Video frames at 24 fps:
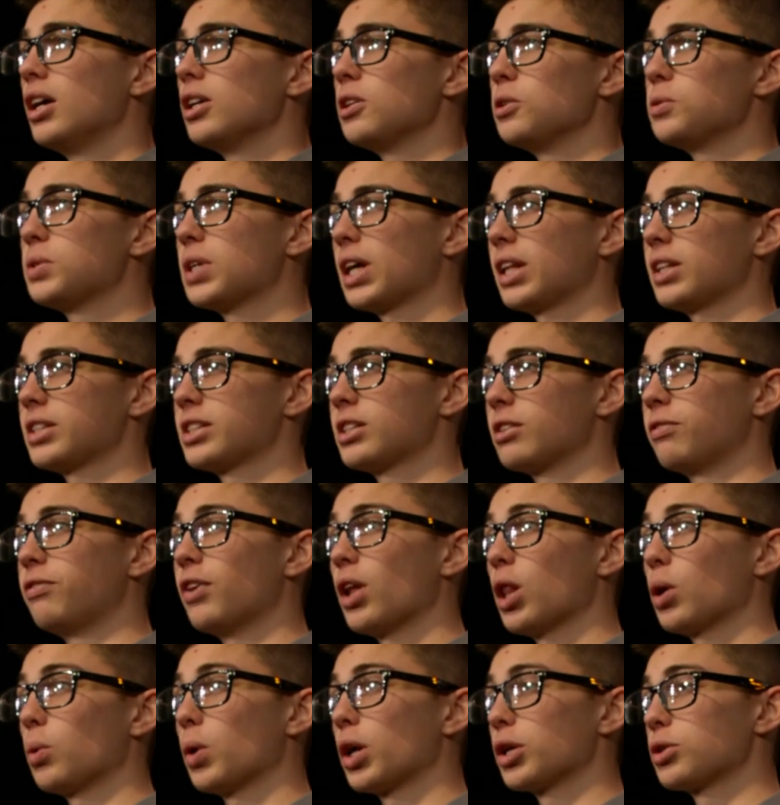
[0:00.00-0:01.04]
You tell us to
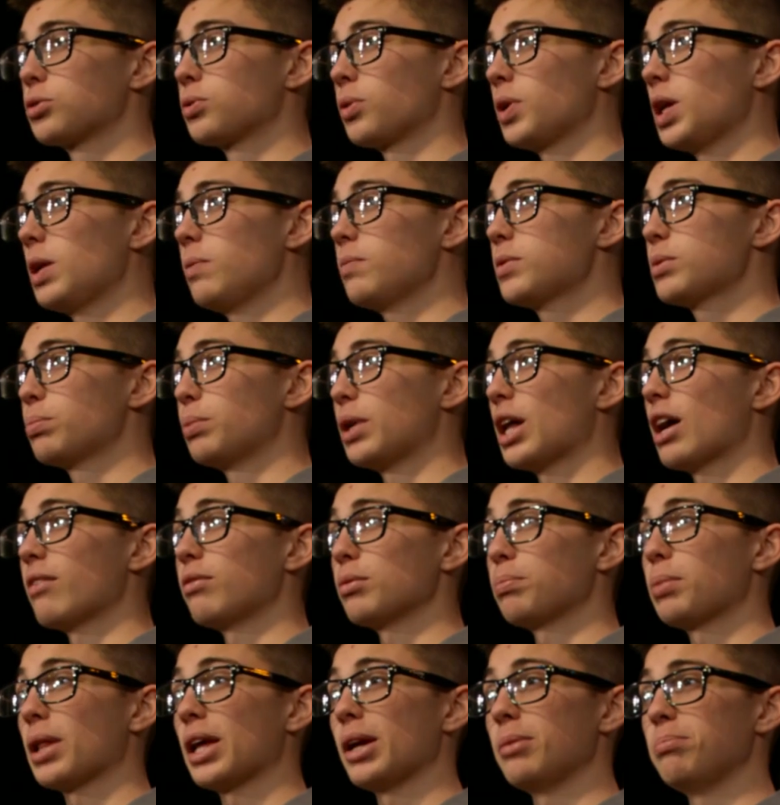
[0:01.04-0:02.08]
follow our dreams, but have
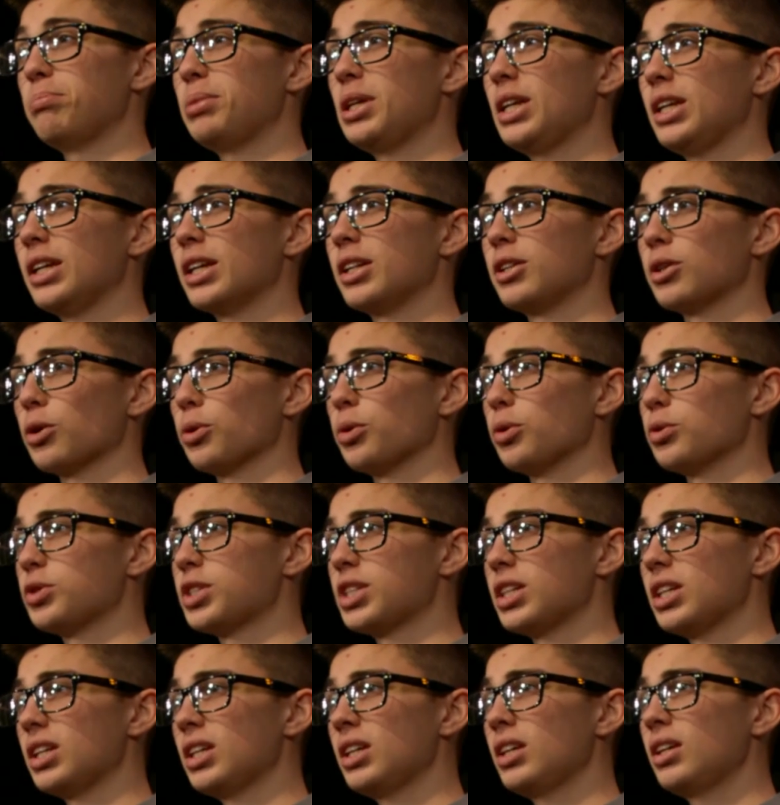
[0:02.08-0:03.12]
a plan B, and don't you
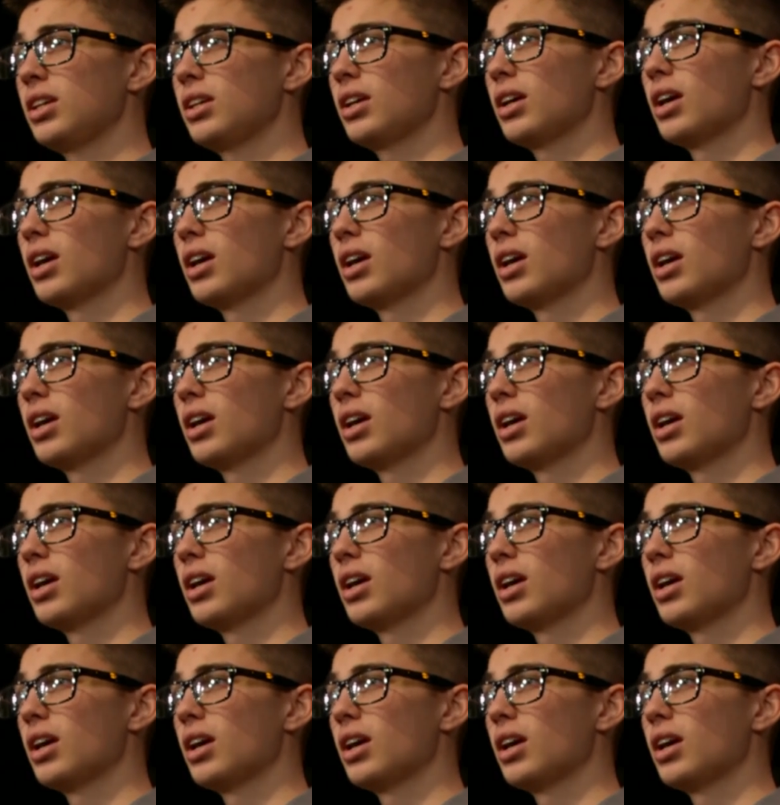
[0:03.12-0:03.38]
see?